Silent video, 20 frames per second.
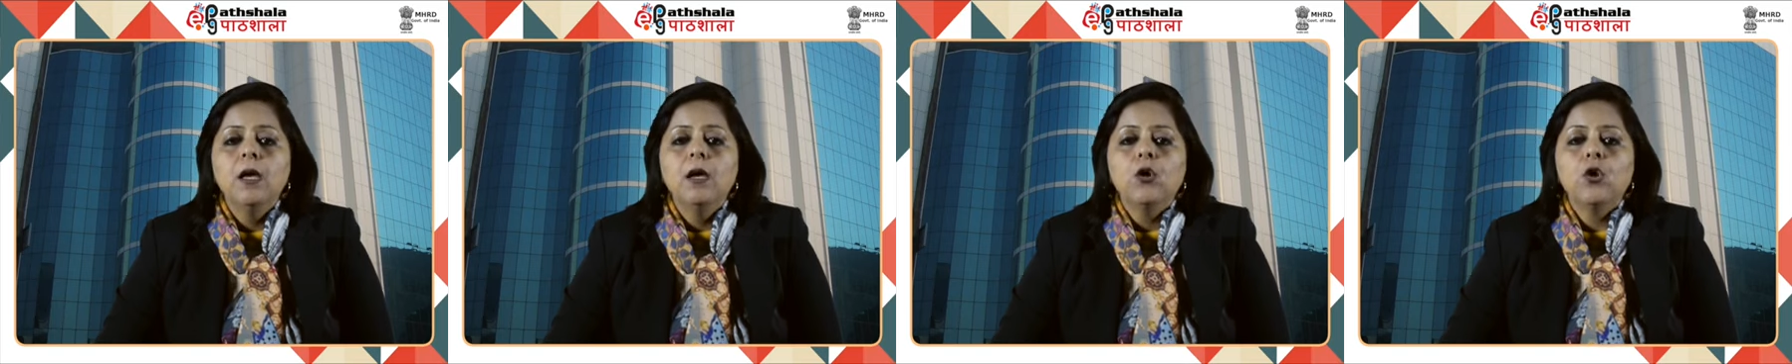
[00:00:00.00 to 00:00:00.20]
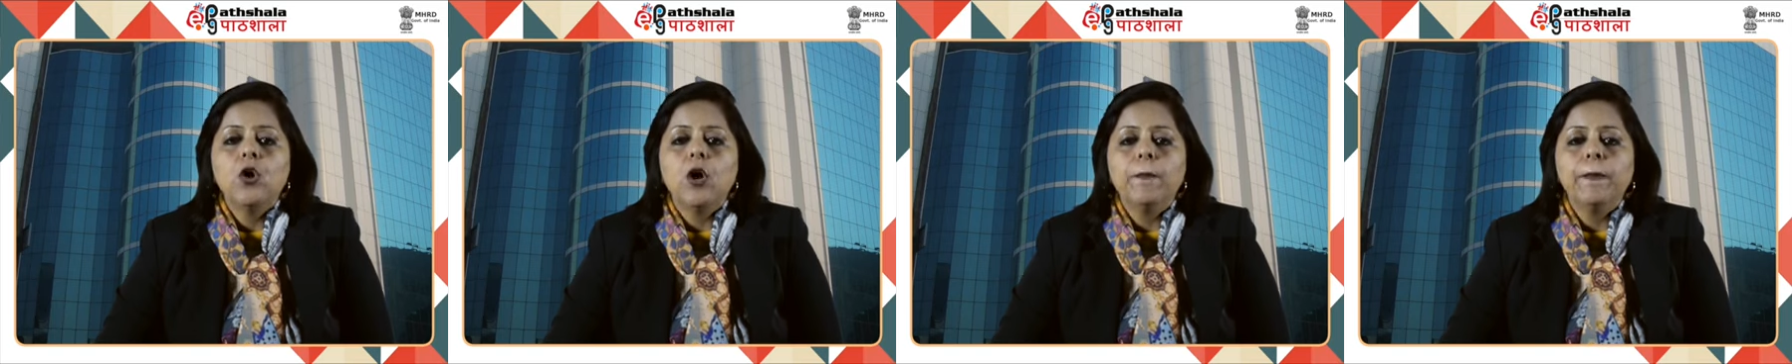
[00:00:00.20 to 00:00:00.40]

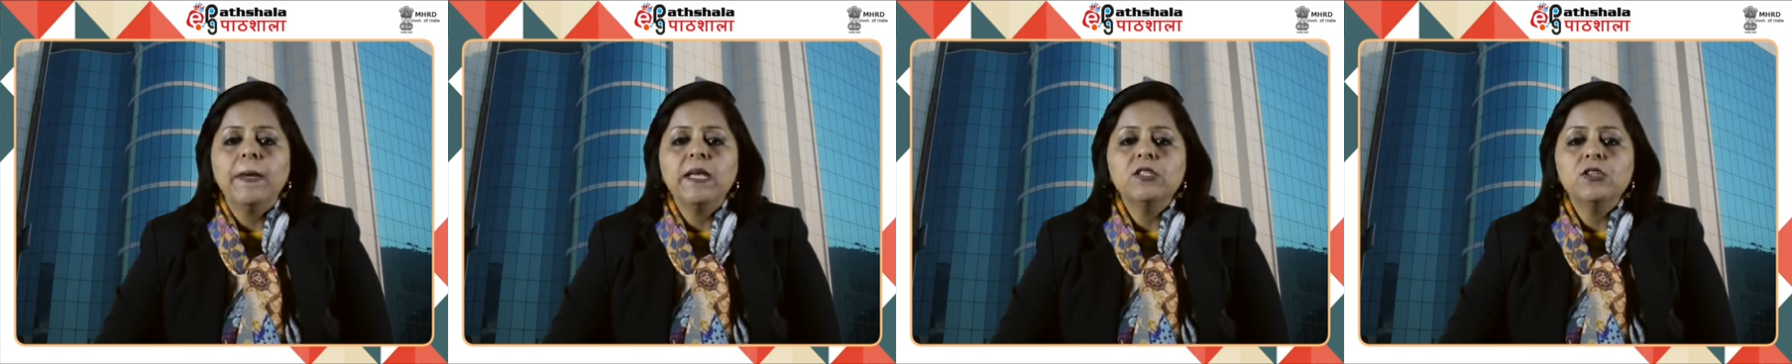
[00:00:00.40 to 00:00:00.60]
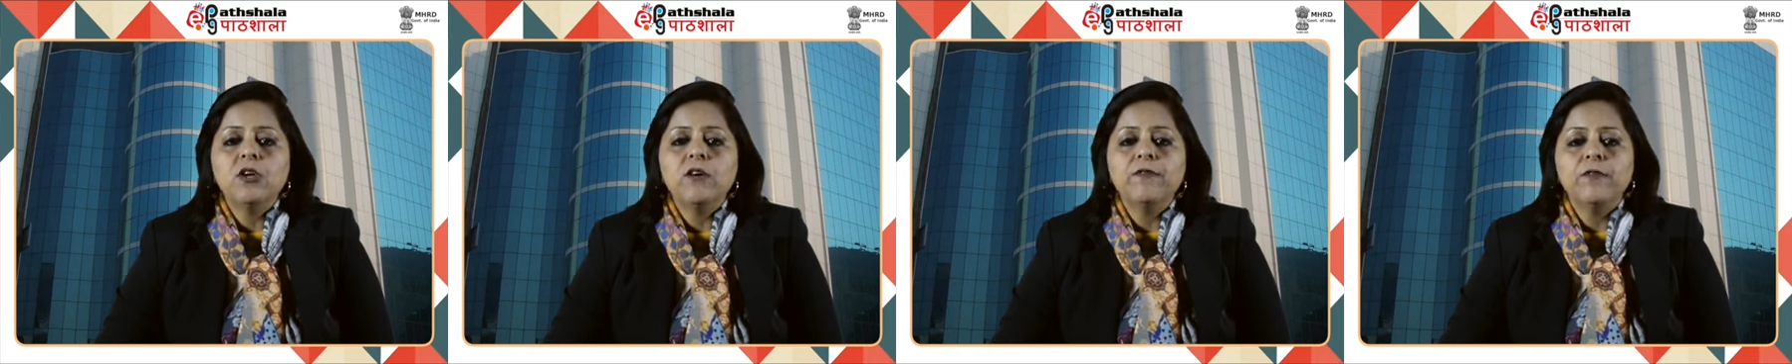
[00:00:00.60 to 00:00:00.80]

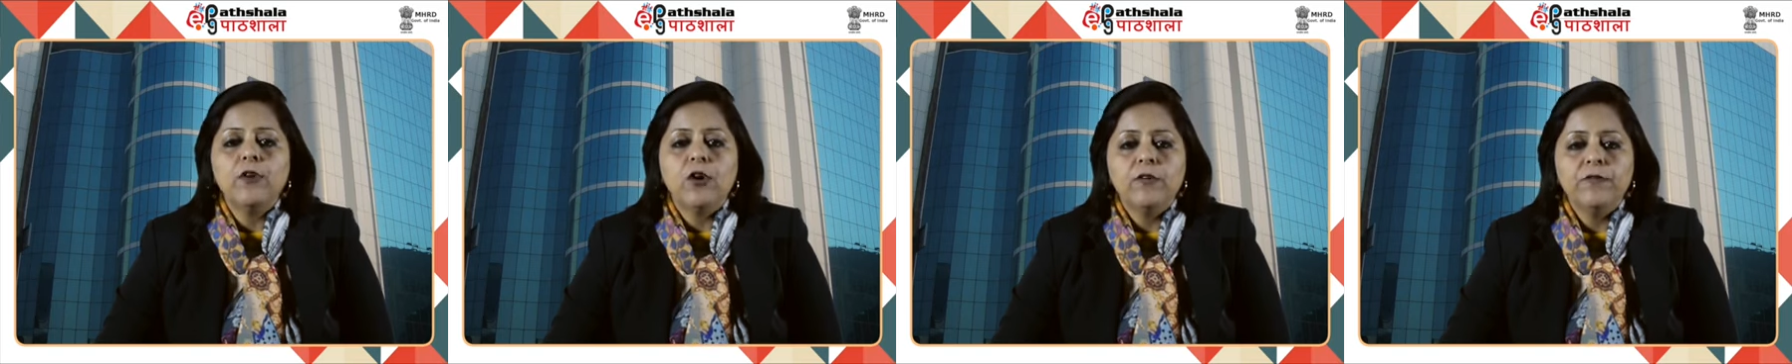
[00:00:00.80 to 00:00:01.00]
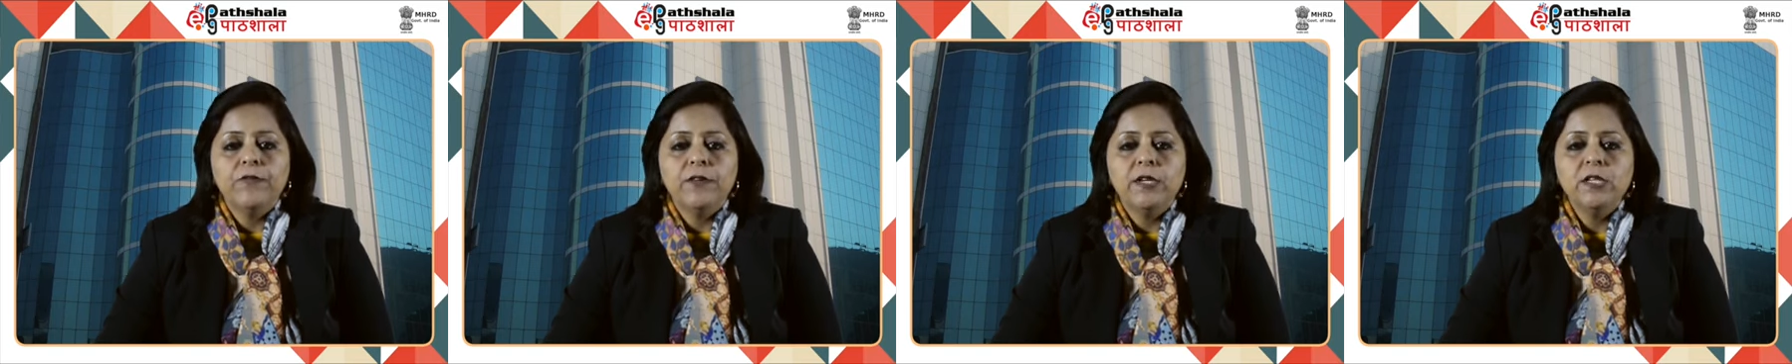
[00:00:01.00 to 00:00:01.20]
copies of
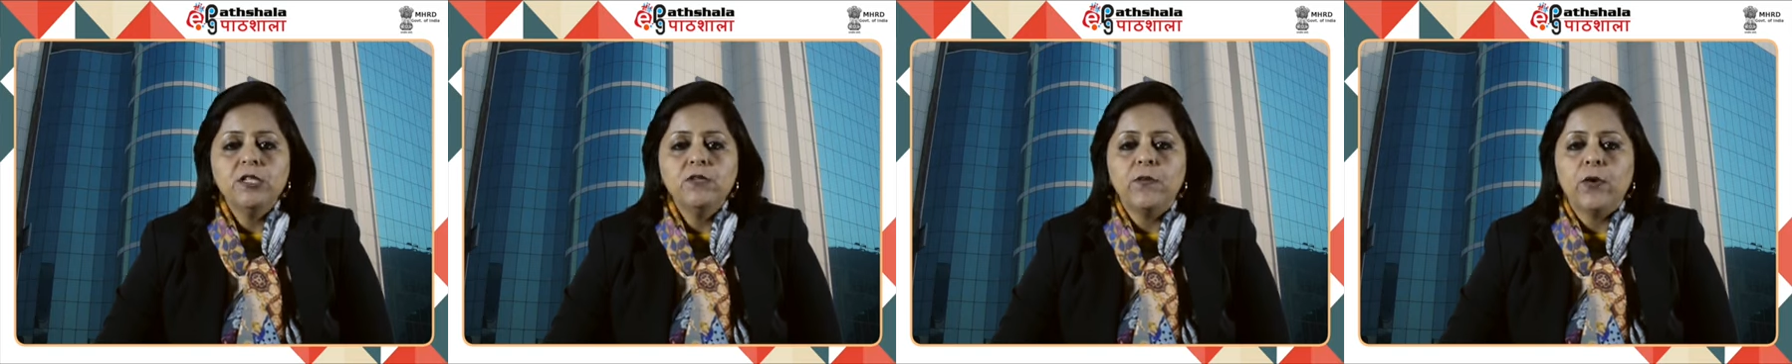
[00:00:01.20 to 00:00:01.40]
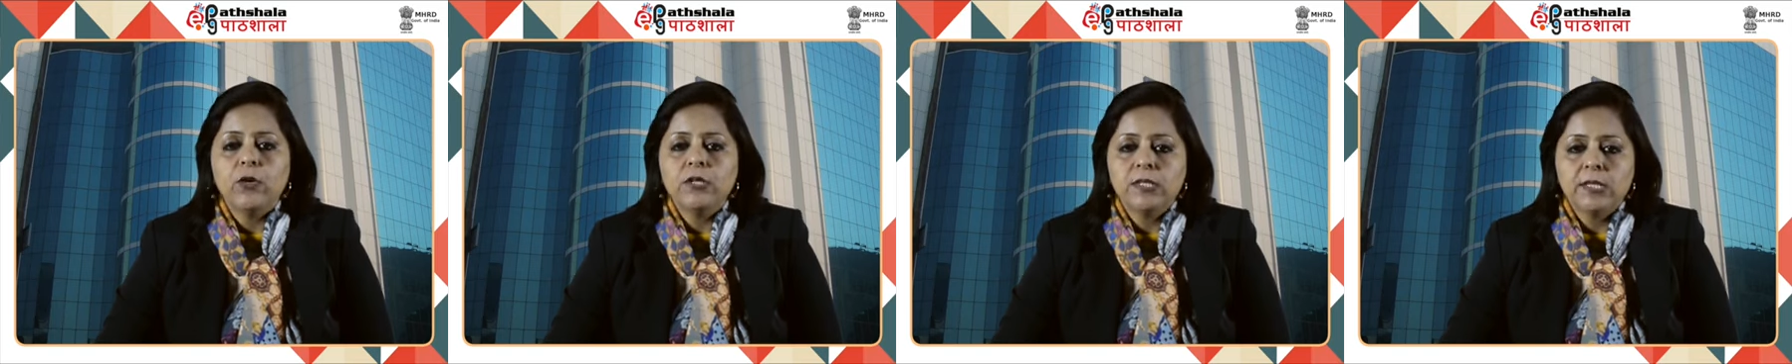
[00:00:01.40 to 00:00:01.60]
offers
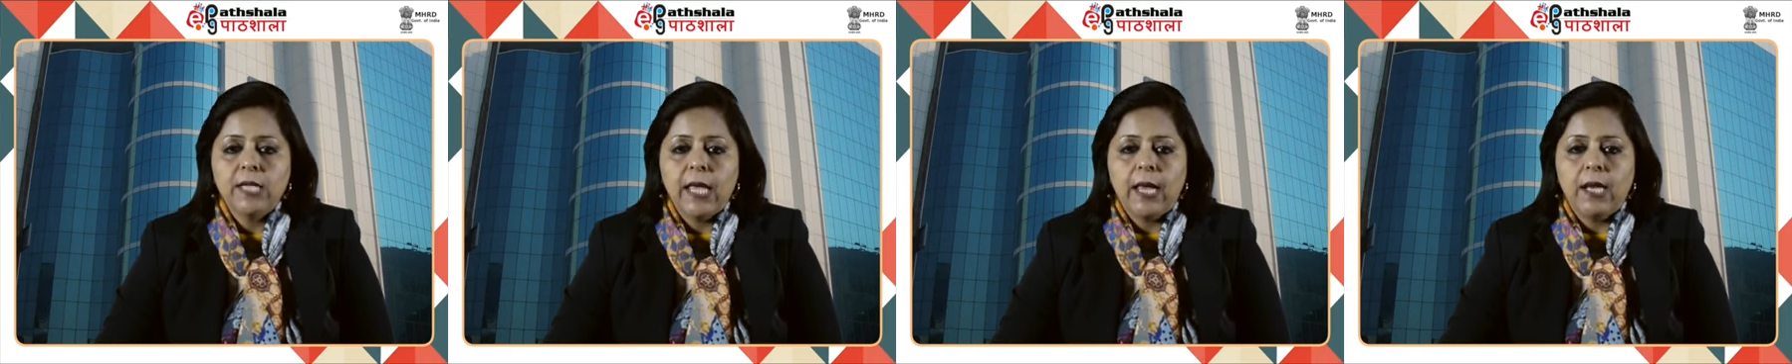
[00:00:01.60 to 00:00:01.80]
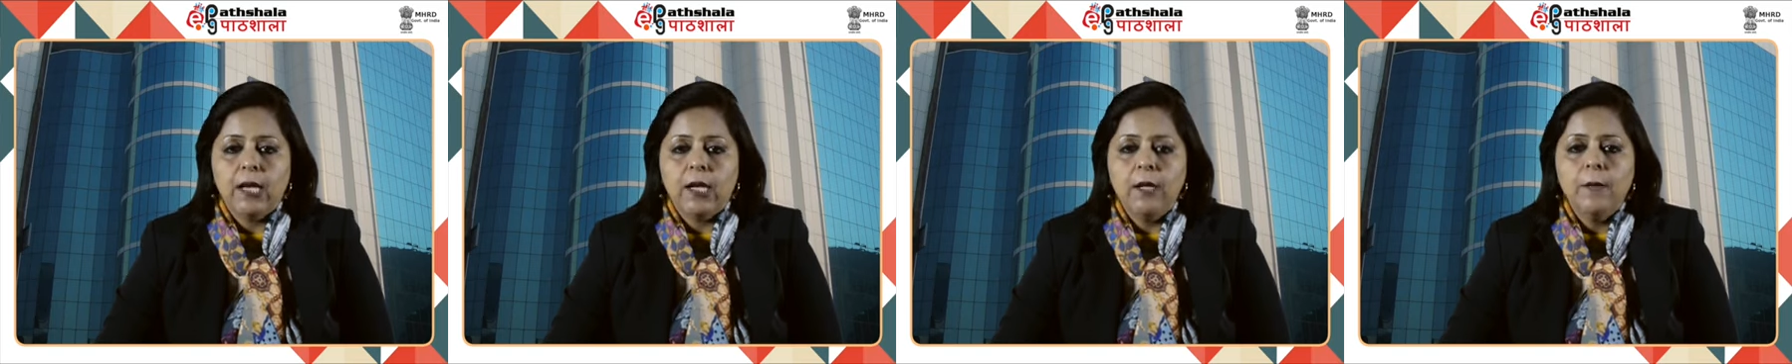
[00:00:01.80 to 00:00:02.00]
for
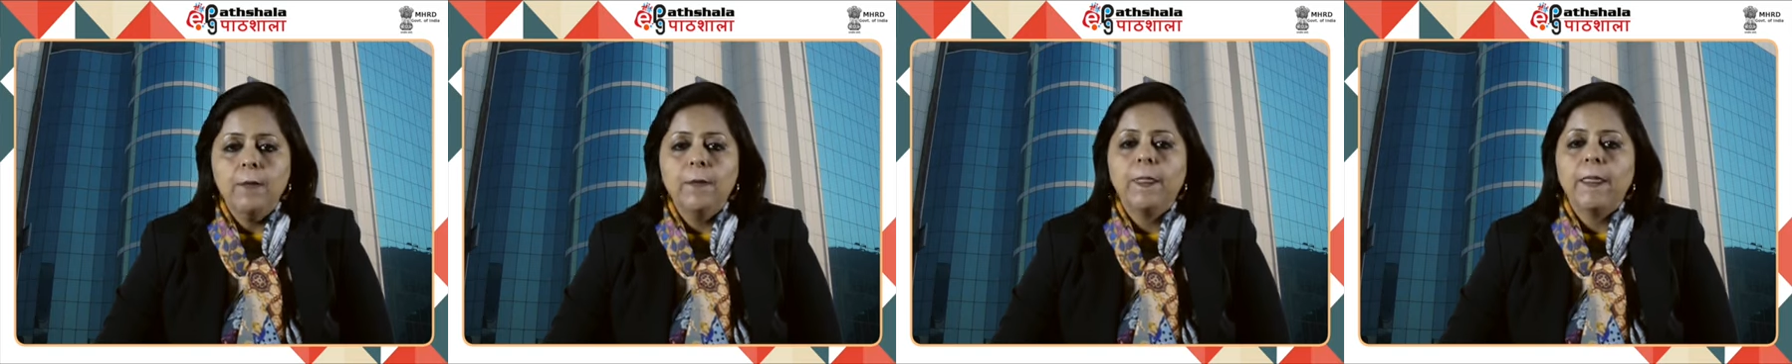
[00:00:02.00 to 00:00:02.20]
sale